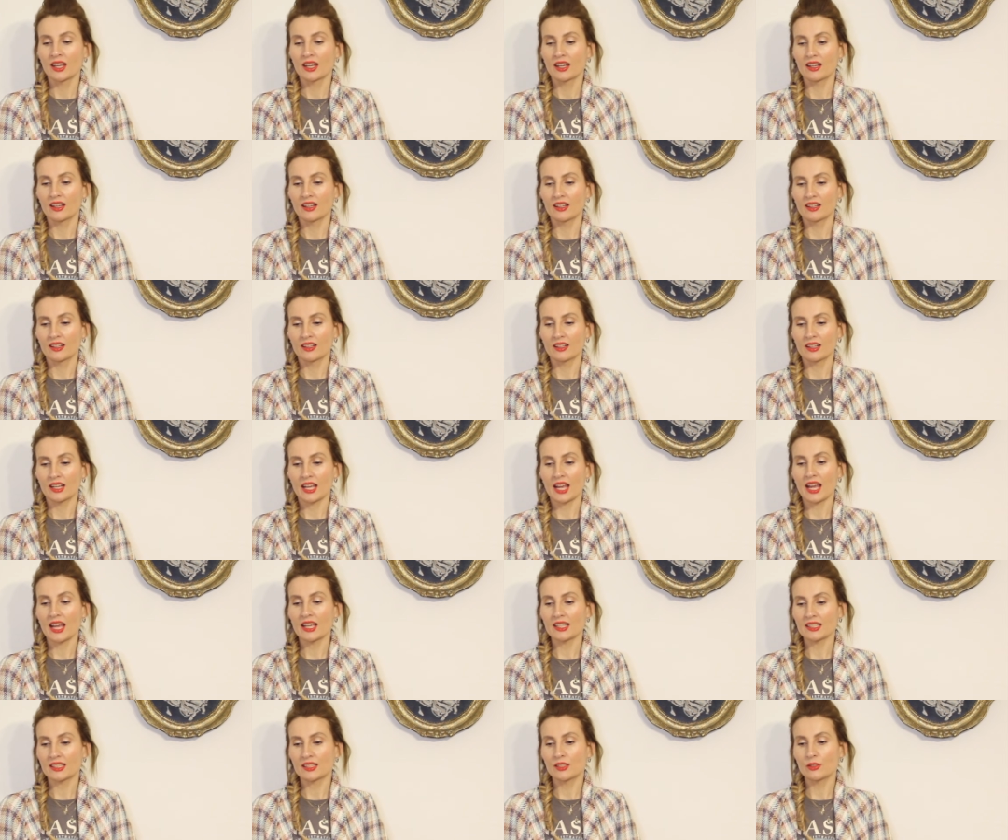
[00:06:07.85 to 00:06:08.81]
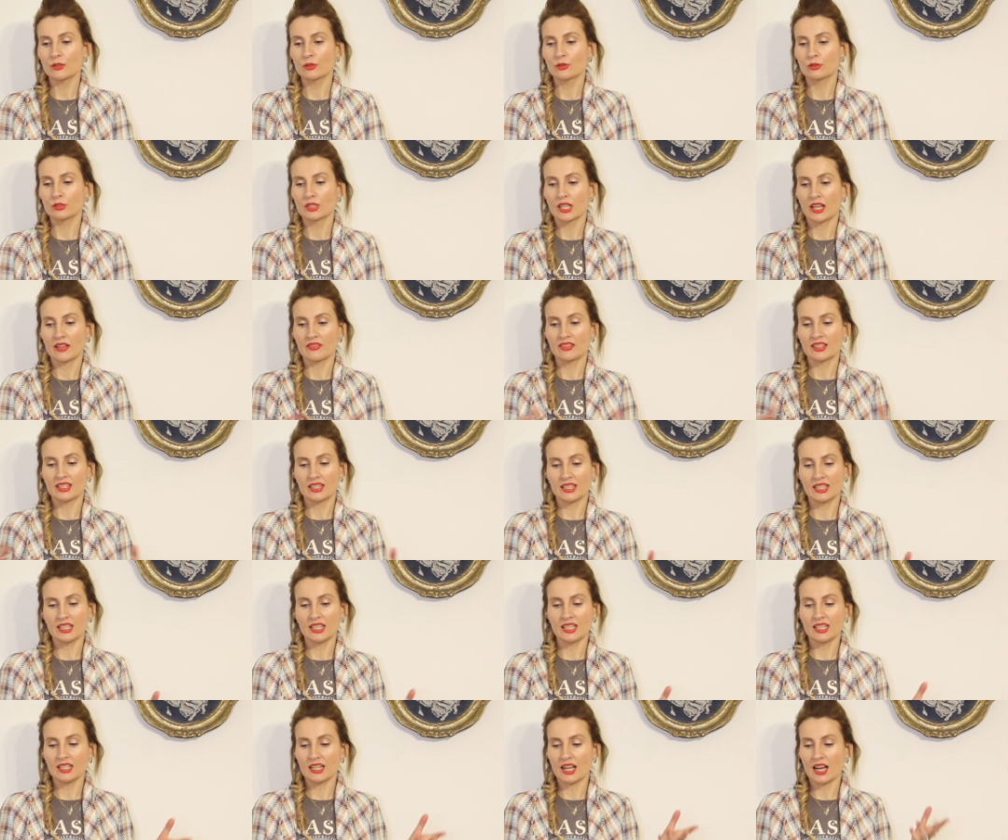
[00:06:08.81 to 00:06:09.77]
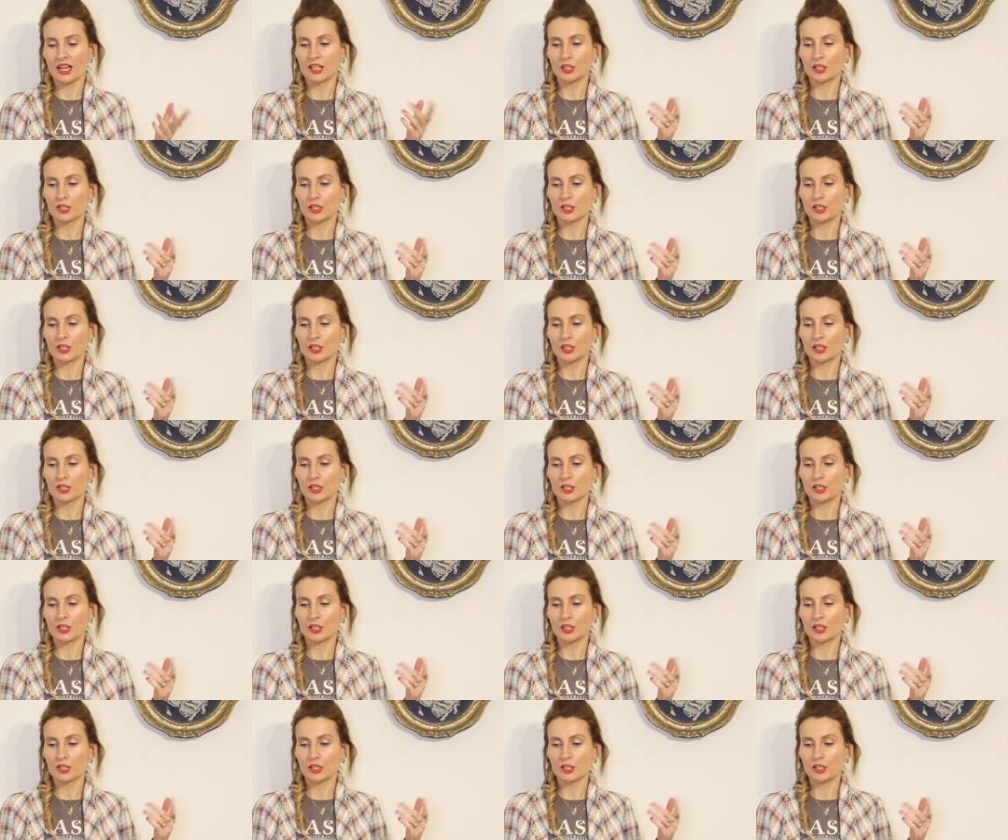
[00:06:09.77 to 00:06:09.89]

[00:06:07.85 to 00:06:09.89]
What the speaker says: As you could have seen,